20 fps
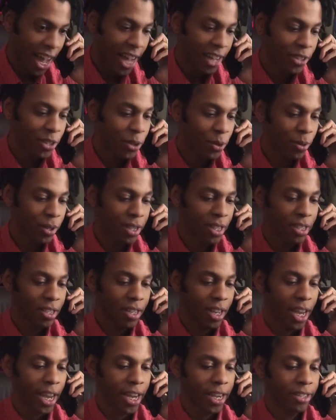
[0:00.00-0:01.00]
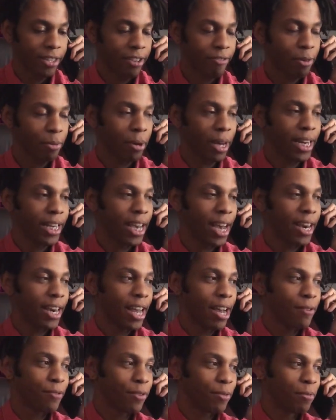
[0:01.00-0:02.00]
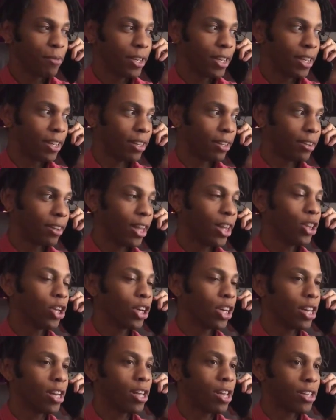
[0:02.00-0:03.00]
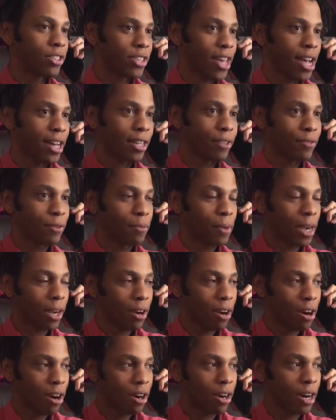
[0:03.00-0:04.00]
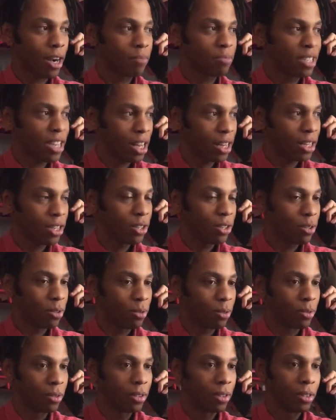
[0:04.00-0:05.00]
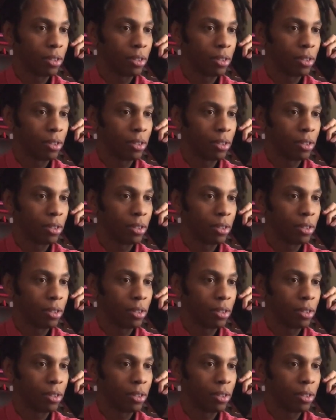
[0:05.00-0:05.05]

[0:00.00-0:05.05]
I do read the signs. Everybody got it out for me. They look in it exactly for my car. I'm telling you.